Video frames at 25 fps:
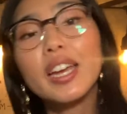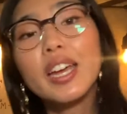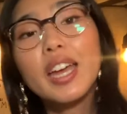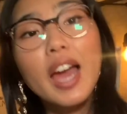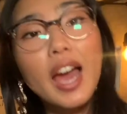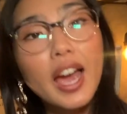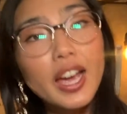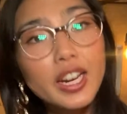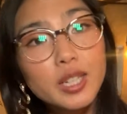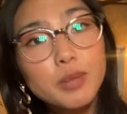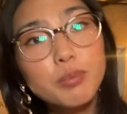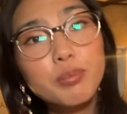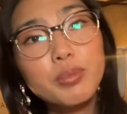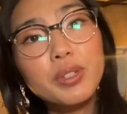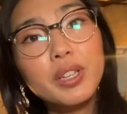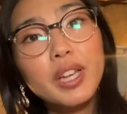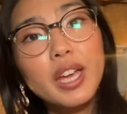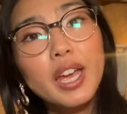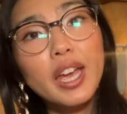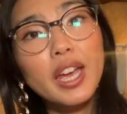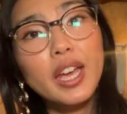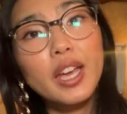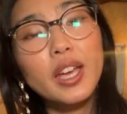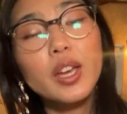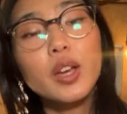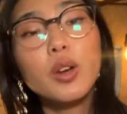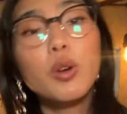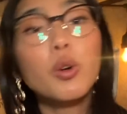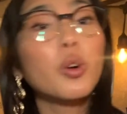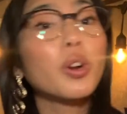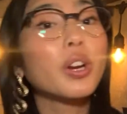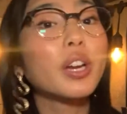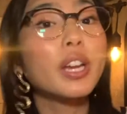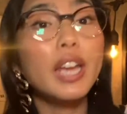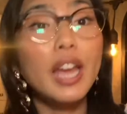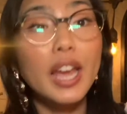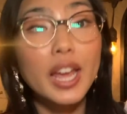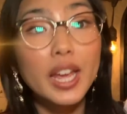guided play, or
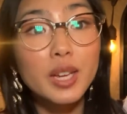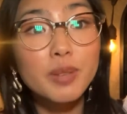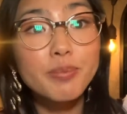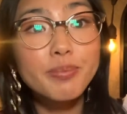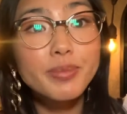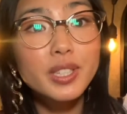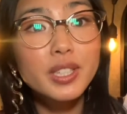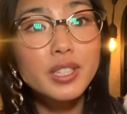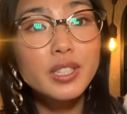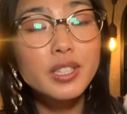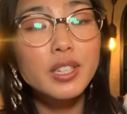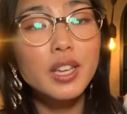games,